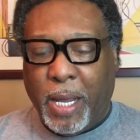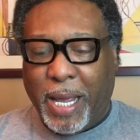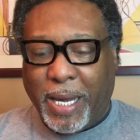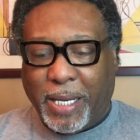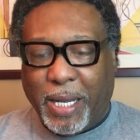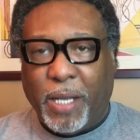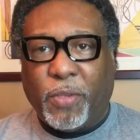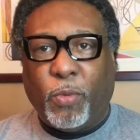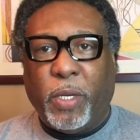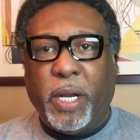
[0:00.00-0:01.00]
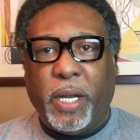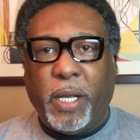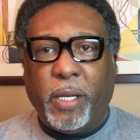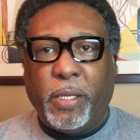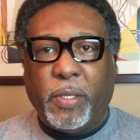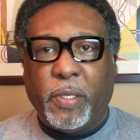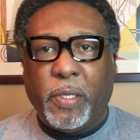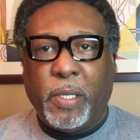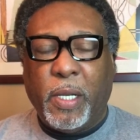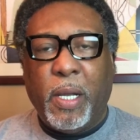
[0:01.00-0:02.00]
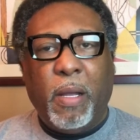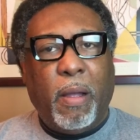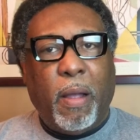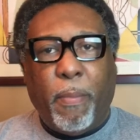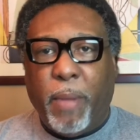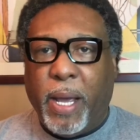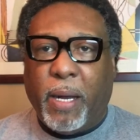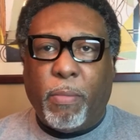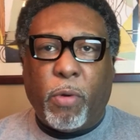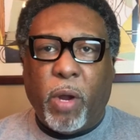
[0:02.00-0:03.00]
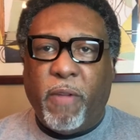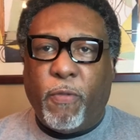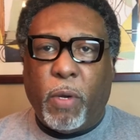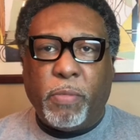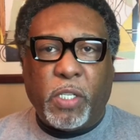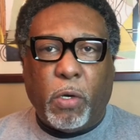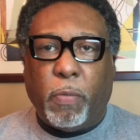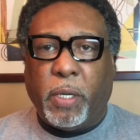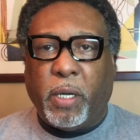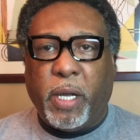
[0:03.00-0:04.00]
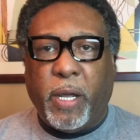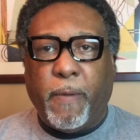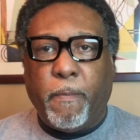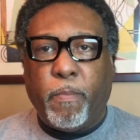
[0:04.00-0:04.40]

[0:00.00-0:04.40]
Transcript: And guess what it is? Man, I'm grateful I'm sober today.